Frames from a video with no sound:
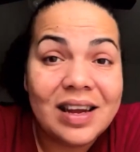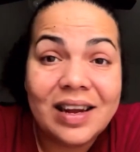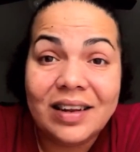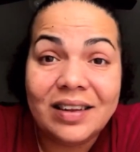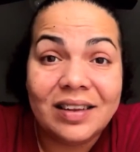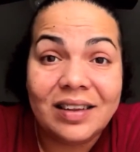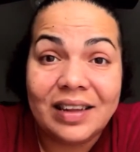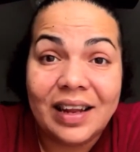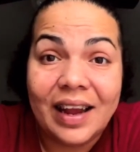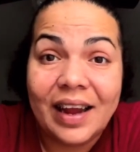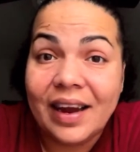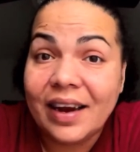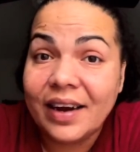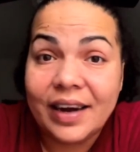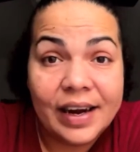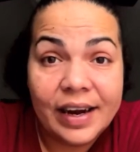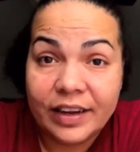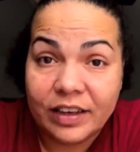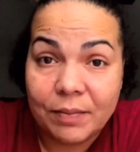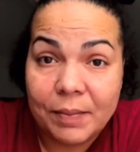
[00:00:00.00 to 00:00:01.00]
it's there,
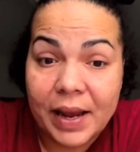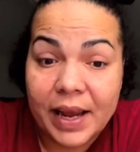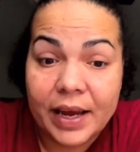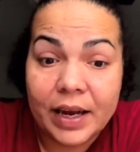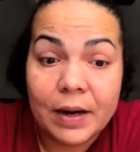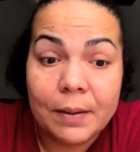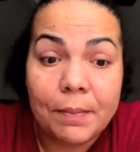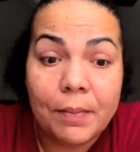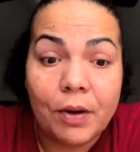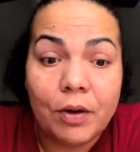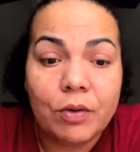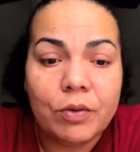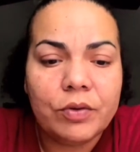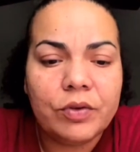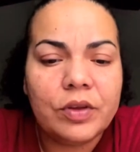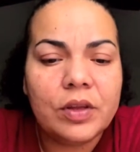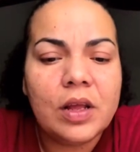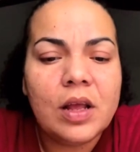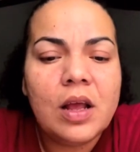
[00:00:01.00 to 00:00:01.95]
it's making a post.